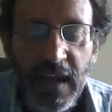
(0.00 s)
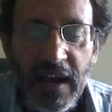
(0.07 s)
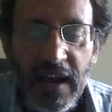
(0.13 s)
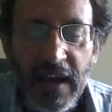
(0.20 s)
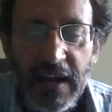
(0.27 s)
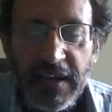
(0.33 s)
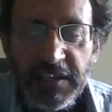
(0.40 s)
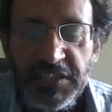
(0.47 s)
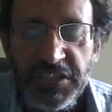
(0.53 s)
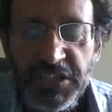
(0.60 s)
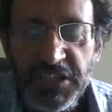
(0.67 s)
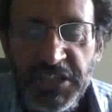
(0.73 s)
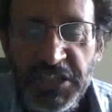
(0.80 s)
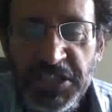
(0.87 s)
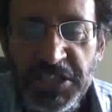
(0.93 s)
I
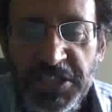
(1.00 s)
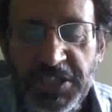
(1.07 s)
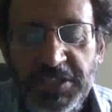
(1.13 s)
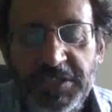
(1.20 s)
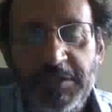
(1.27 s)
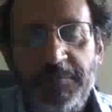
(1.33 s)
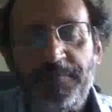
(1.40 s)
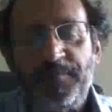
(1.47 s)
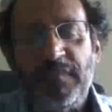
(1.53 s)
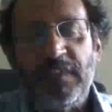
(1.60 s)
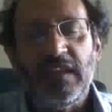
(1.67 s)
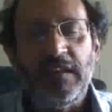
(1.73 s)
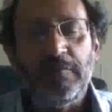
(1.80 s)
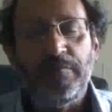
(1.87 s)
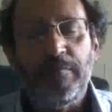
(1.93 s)
teach
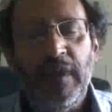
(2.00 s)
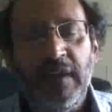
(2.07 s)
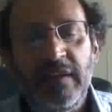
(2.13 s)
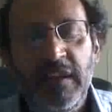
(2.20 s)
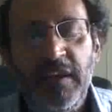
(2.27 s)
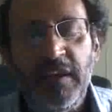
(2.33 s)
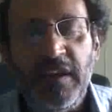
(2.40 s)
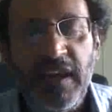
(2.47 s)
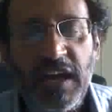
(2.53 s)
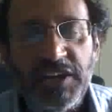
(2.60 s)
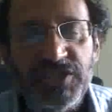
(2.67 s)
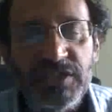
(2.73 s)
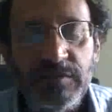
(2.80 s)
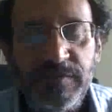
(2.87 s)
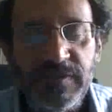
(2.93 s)
mainly
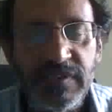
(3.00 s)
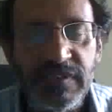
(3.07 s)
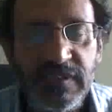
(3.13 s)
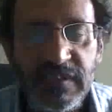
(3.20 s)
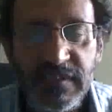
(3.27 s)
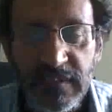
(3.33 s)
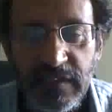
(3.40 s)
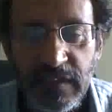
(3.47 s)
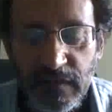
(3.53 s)
international business and